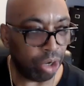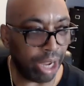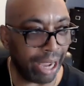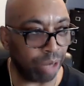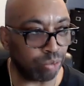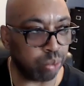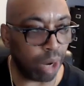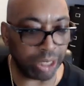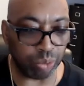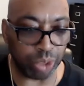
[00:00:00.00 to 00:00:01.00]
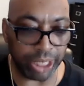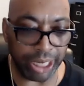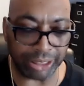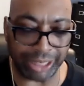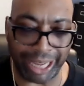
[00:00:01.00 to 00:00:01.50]
and
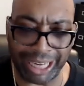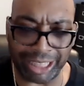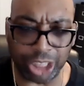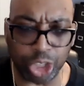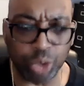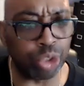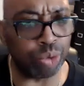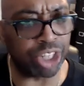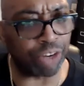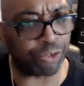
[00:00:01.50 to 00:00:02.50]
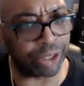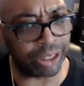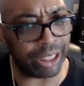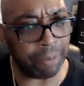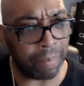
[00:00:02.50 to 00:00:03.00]
is there anything you would do
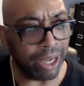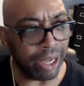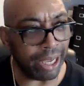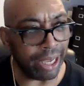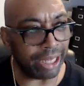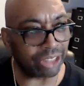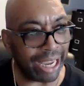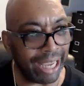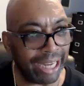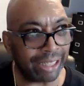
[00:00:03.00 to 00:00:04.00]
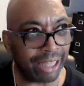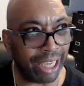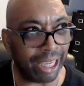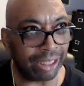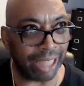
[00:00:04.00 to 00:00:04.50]
differently, and is there
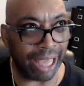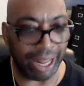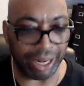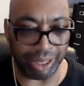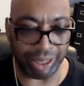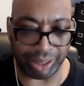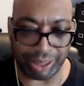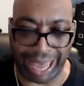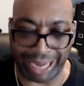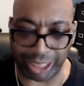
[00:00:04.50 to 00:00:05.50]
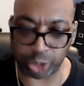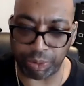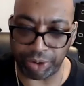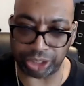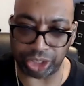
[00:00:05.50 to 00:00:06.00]
anything that
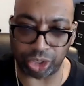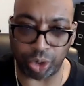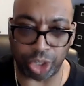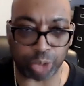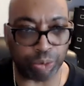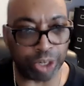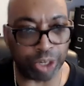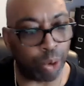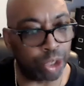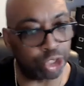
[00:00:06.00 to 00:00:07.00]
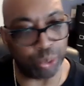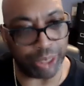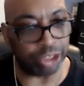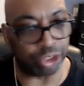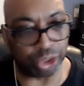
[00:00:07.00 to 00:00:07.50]
experience is going to springboard you
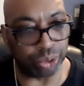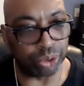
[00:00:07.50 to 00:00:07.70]
into?